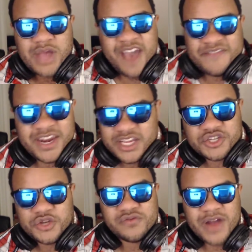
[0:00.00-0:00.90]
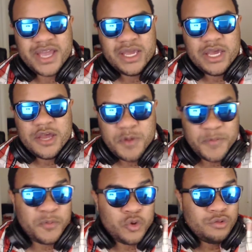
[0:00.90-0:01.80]
have that issue, right? But
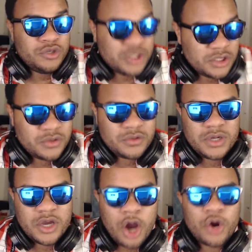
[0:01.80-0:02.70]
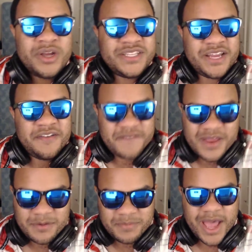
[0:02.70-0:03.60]
people who do are going to get
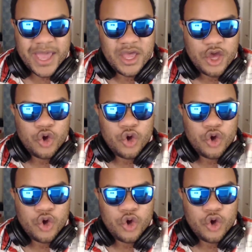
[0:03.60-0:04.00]
offended by it.